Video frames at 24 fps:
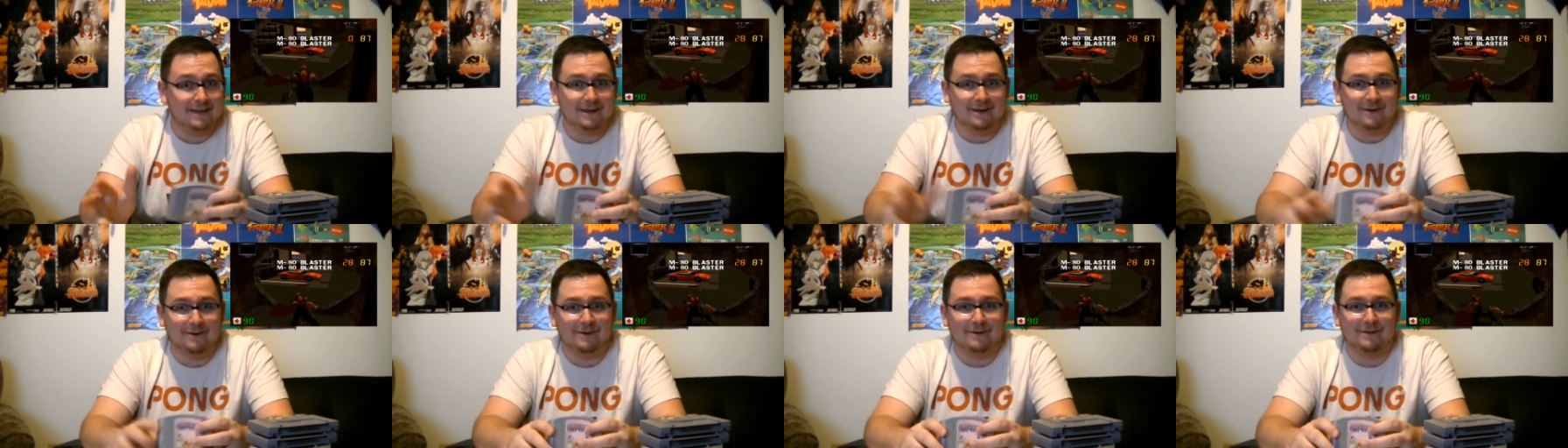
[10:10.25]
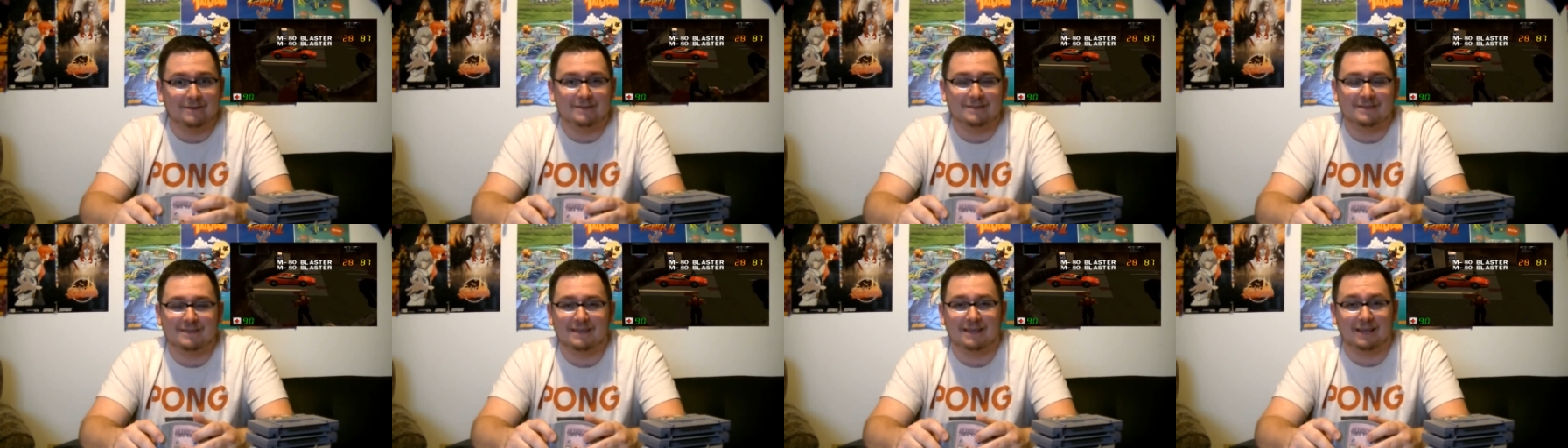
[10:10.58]
You know,
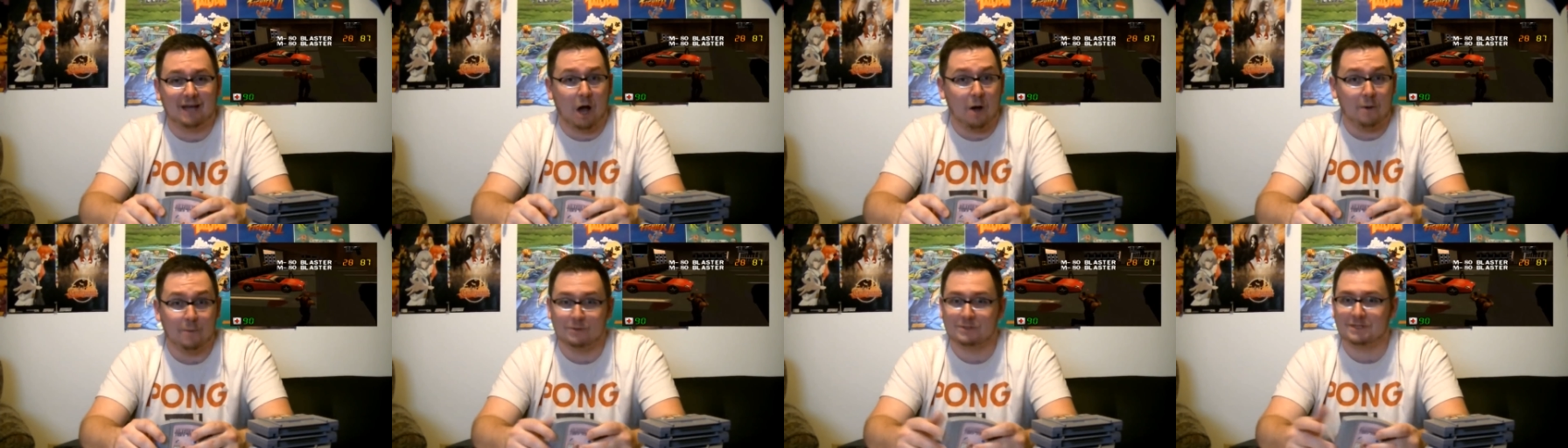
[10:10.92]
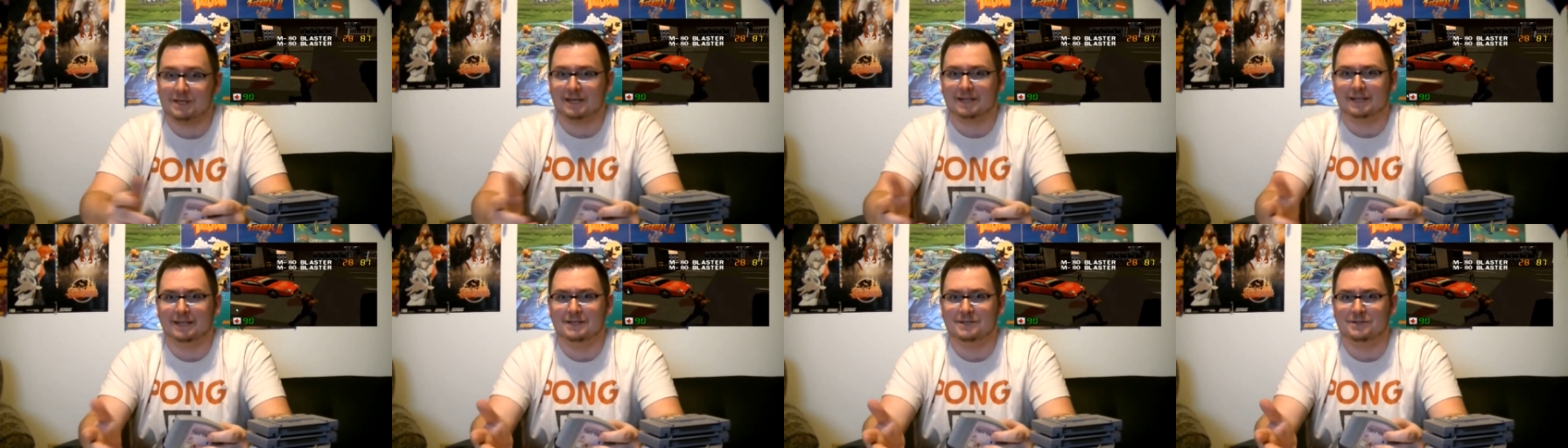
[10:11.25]
it's almost
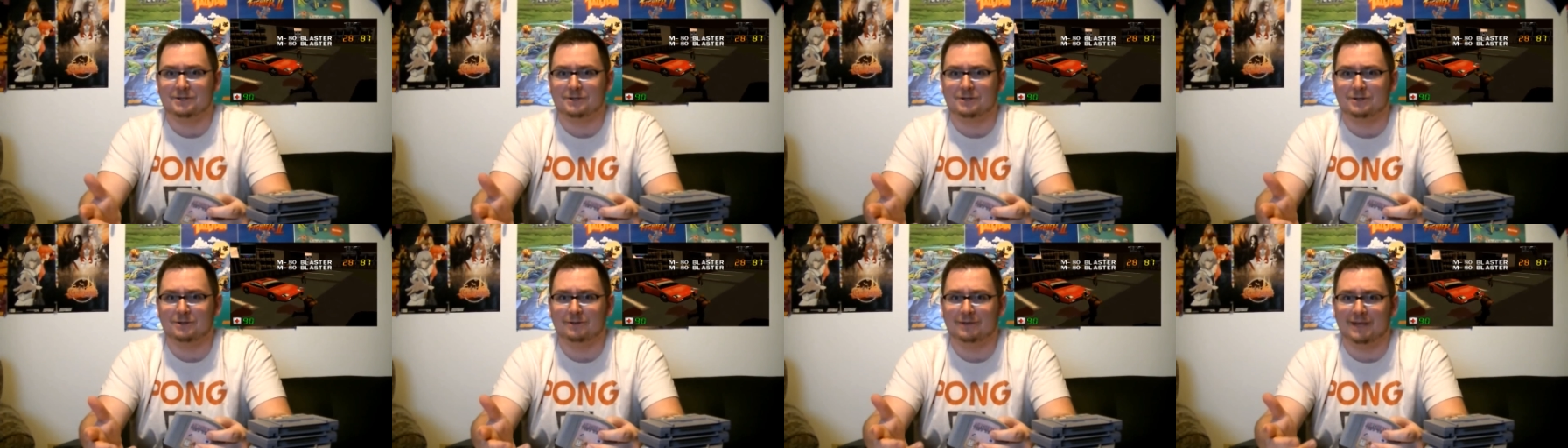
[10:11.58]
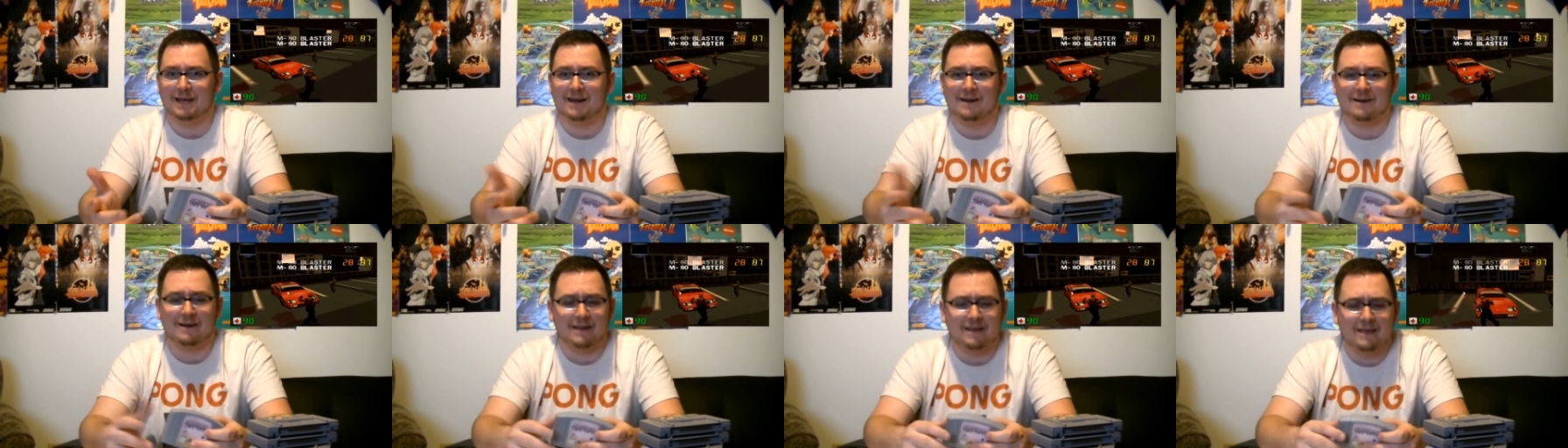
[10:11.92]
like Leisure Suit
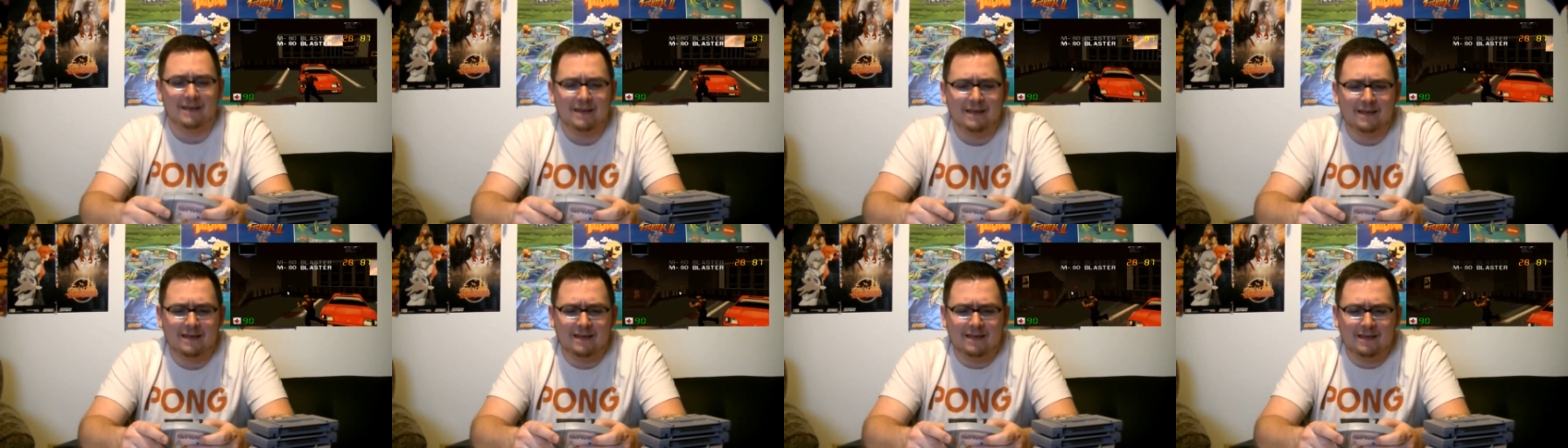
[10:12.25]
Larry.